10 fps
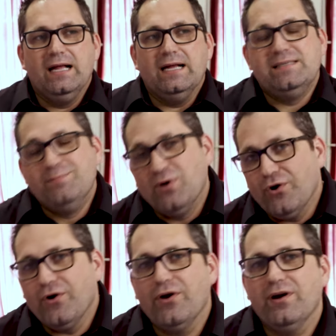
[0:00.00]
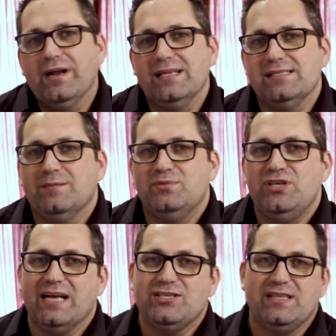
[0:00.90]
A demurrer is an
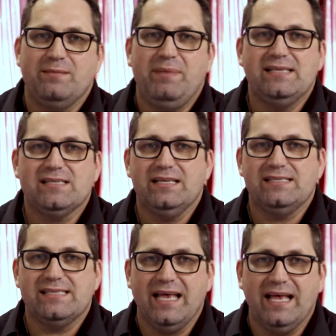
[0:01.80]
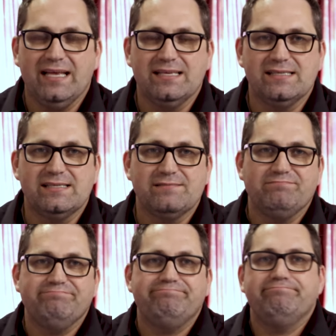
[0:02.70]
objection that basically says
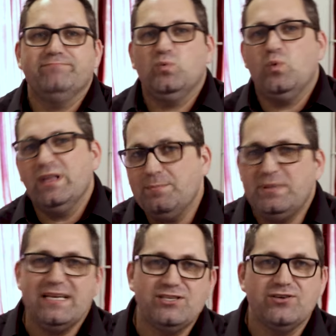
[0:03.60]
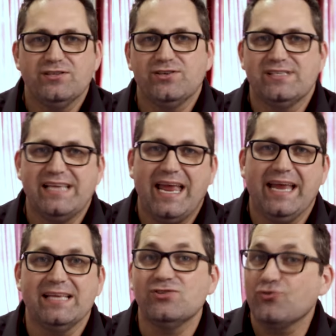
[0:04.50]
what the petitioners are
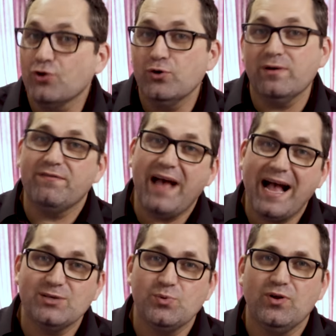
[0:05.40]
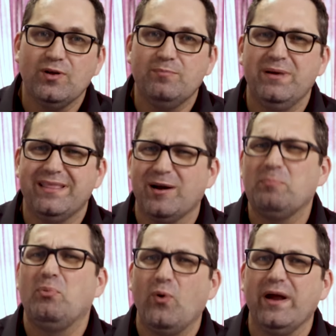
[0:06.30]
saying is true and factual, but their
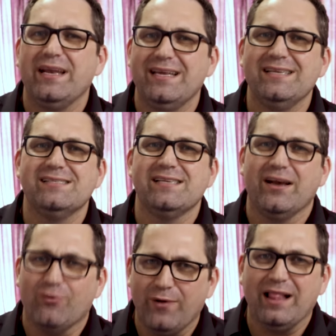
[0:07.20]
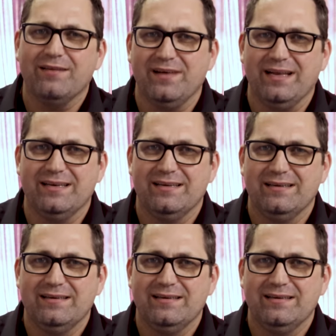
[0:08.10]
point is irrelevant.